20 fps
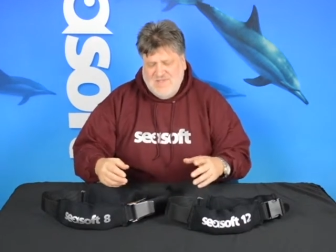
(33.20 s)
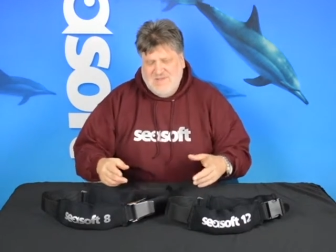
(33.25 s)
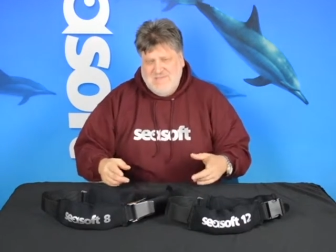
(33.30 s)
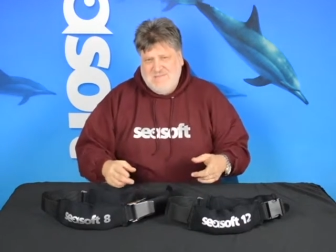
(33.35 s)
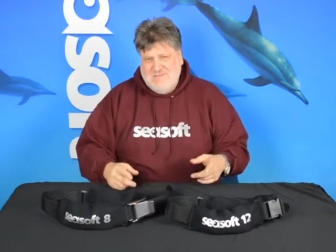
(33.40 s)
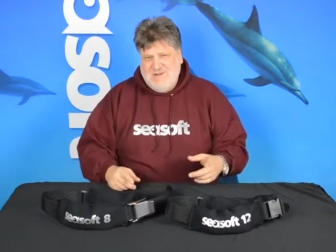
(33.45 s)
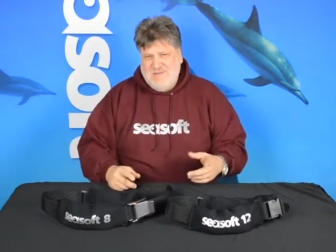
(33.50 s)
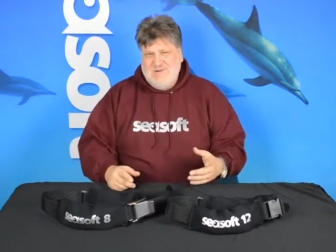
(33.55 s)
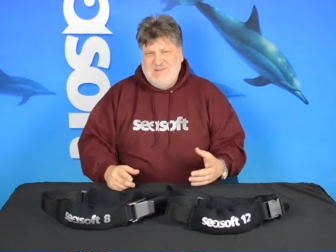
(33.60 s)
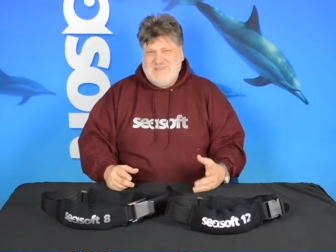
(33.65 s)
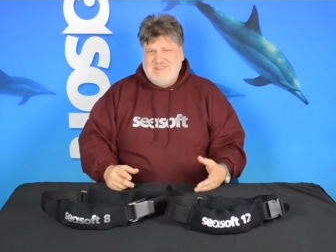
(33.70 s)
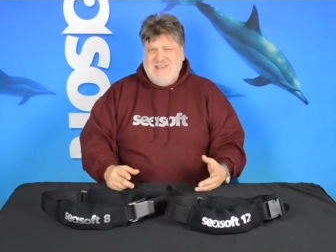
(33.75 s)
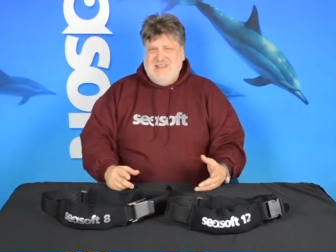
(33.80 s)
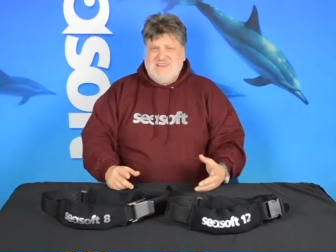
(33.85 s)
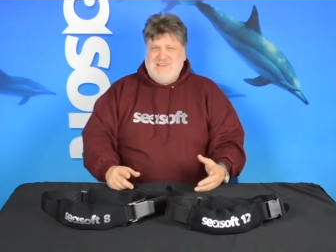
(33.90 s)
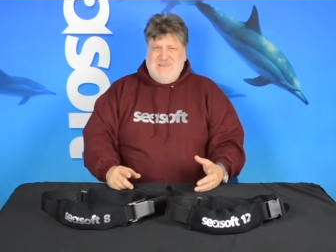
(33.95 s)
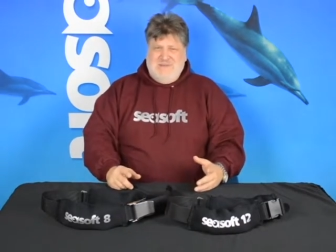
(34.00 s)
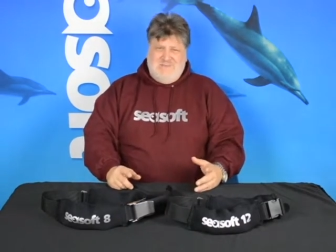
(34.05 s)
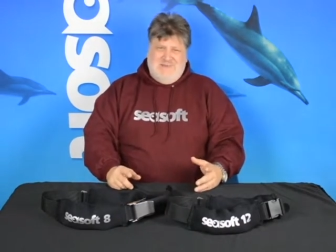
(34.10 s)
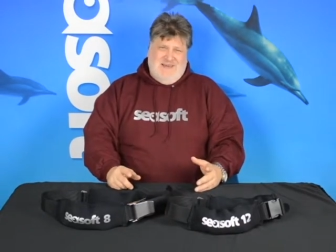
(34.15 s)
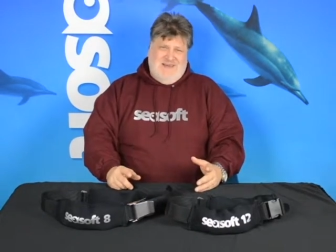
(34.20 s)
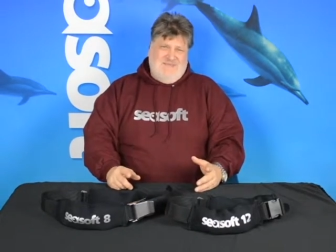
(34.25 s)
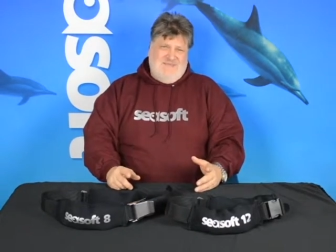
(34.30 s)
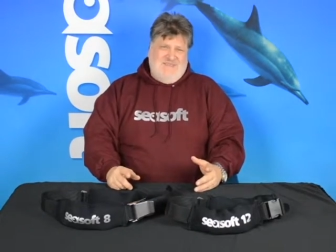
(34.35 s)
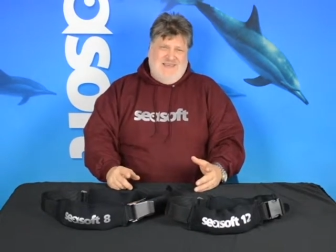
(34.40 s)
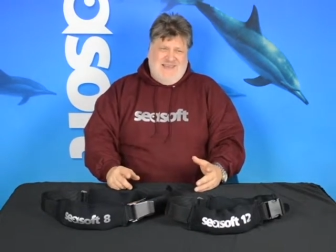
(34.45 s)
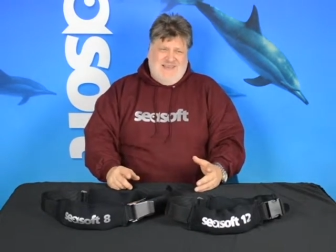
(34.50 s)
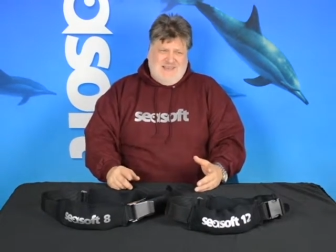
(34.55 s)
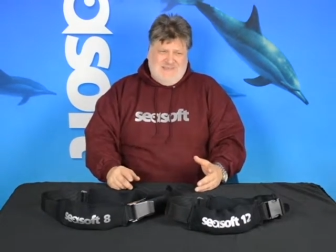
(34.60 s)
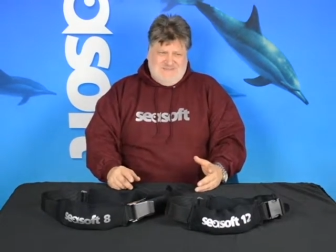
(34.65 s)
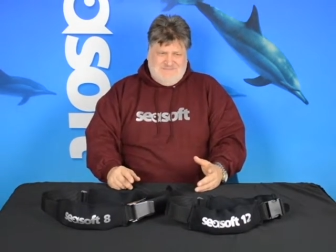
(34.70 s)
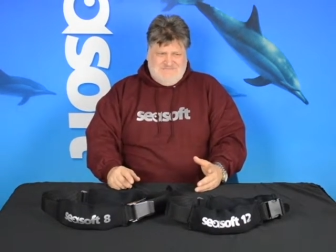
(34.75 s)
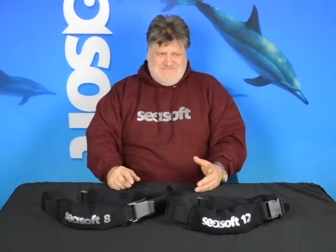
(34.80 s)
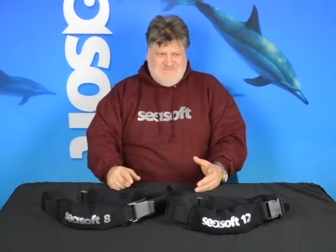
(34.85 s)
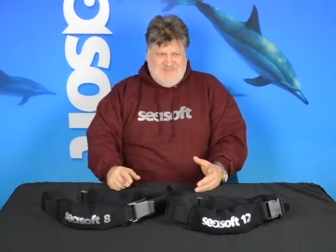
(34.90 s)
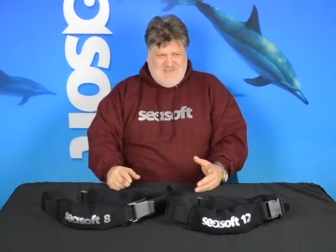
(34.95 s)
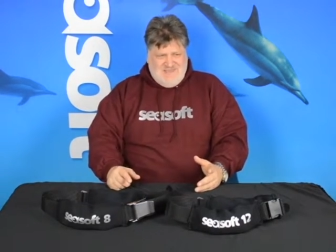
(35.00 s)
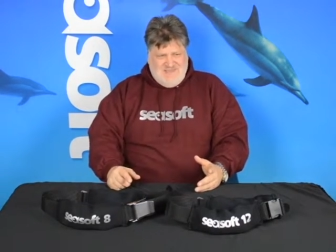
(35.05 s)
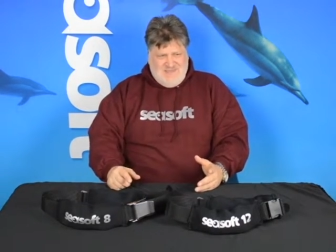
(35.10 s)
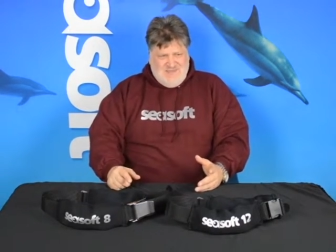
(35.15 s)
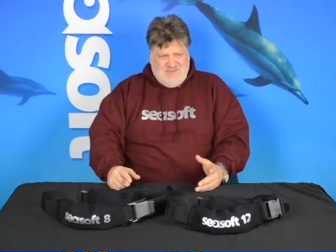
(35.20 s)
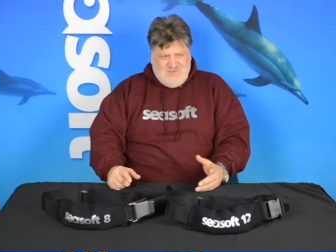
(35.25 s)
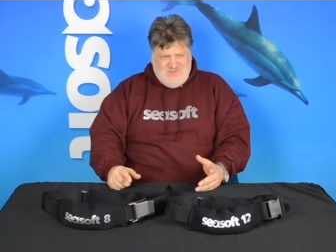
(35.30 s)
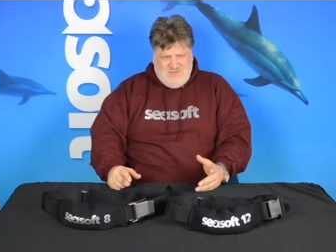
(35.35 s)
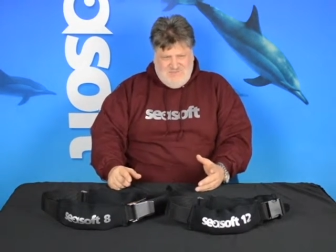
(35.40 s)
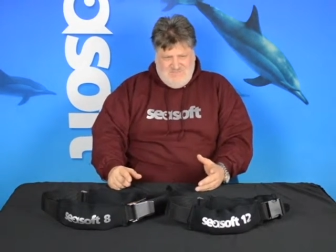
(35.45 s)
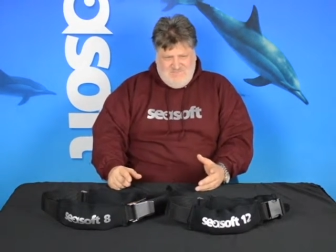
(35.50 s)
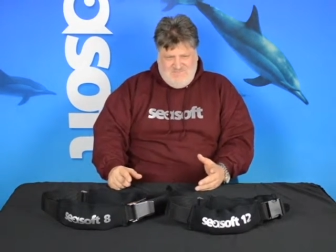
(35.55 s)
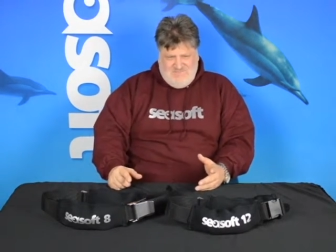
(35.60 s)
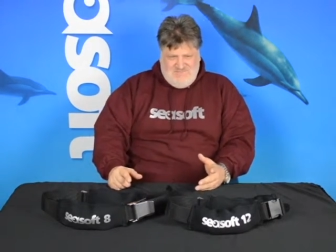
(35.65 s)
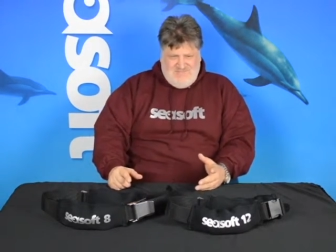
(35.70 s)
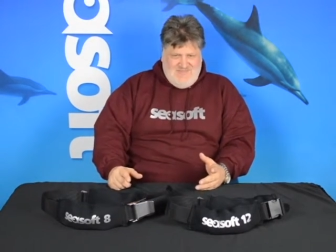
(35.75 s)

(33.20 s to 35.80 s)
But I want to talk to you about that because